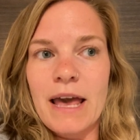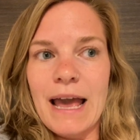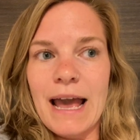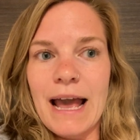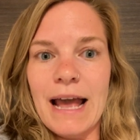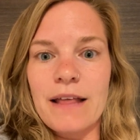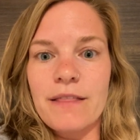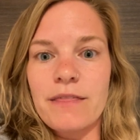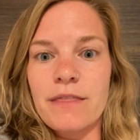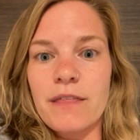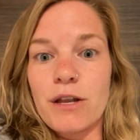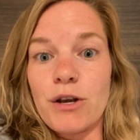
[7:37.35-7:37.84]

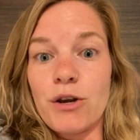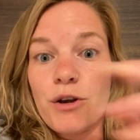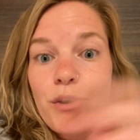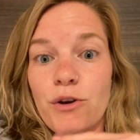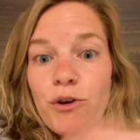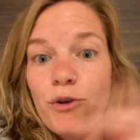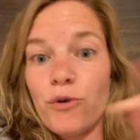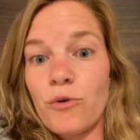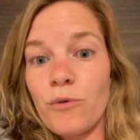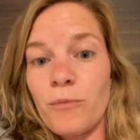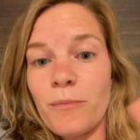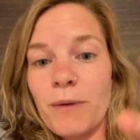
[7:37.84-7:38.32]
at the
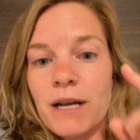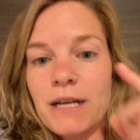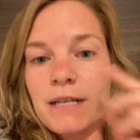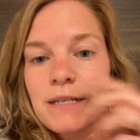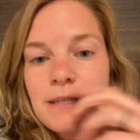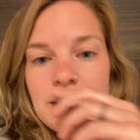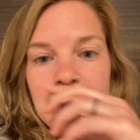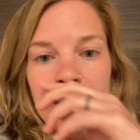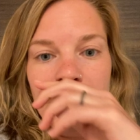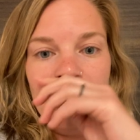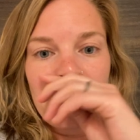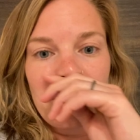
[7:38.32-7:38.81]
new
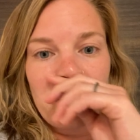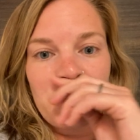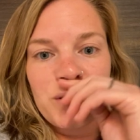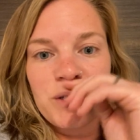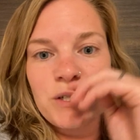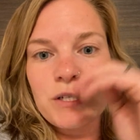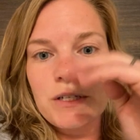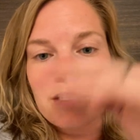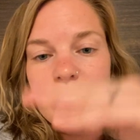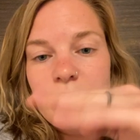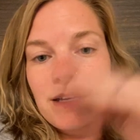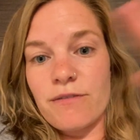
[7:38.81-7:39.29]
monastery, which
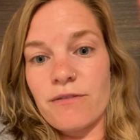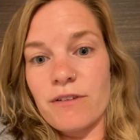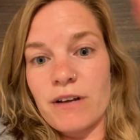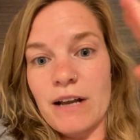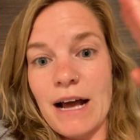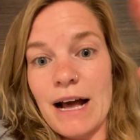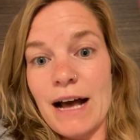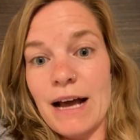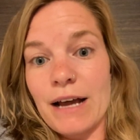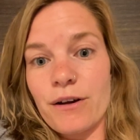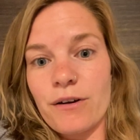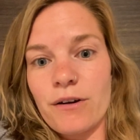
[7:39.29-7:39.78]
is even
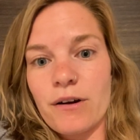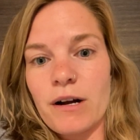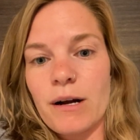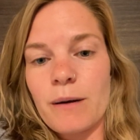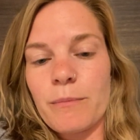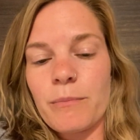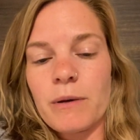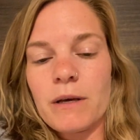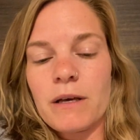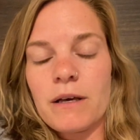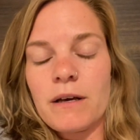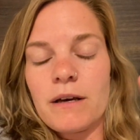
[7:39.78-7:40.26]
higher
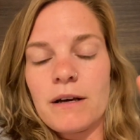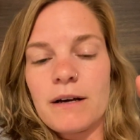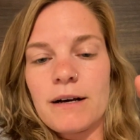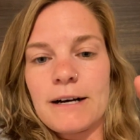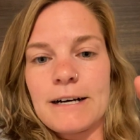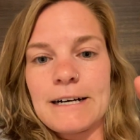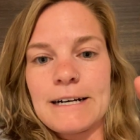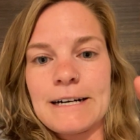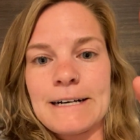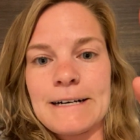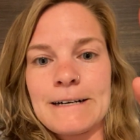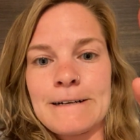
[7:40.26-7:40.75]
up.
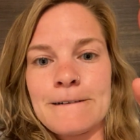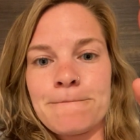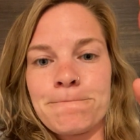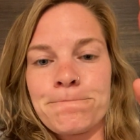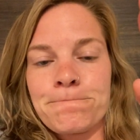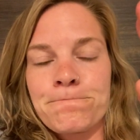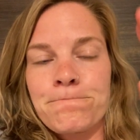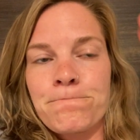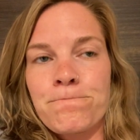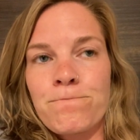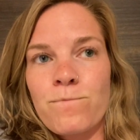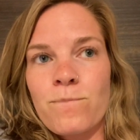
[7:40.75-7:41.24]

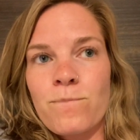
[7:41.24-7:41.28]
And